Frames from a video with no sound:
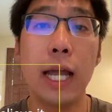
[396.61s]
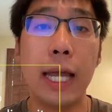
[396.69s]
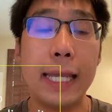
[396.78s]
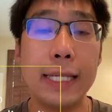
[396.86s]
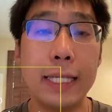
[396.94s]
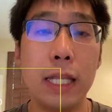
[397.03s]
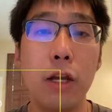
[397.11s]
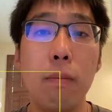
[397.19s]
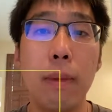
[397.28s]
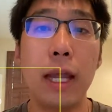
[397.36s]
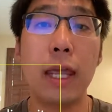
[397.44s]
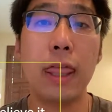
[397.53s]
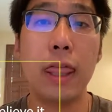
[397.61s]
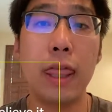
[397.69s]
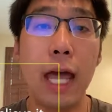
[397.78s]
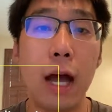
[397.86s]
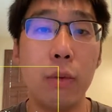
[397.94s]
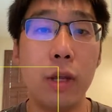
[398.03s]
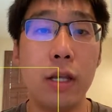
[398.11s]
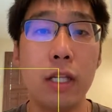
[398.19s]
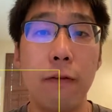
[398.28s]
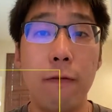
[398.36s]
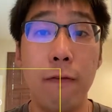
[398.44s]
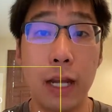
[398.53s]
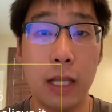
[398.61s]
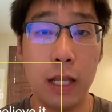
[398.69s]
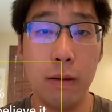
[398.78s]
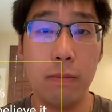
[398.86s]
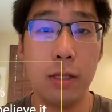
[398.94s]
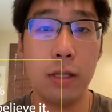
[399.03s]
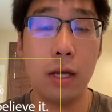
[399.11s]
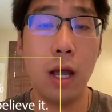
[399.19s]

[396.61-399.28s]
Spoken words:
can still make thousands of victims.